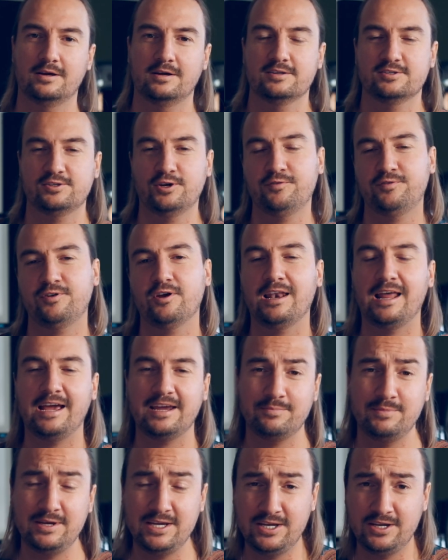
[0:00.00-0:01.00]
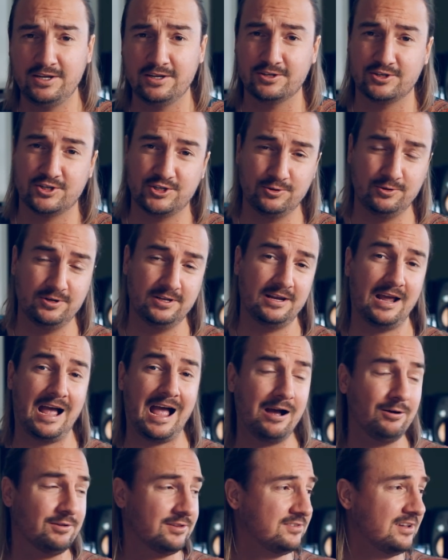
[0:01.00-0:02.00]
So if you're like me, shooting
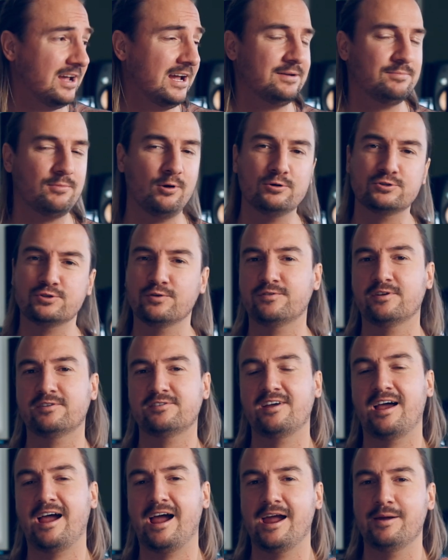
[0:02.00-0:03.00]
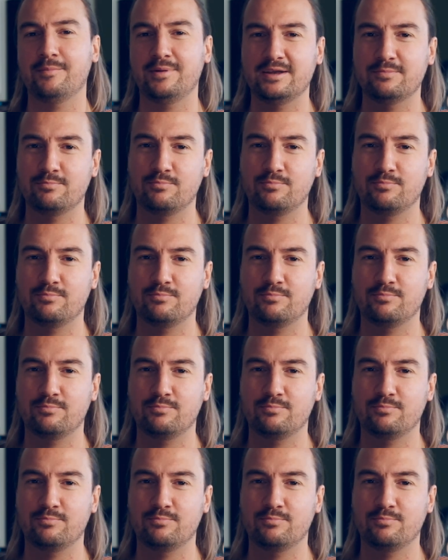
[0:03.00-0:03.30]
outside most of the time in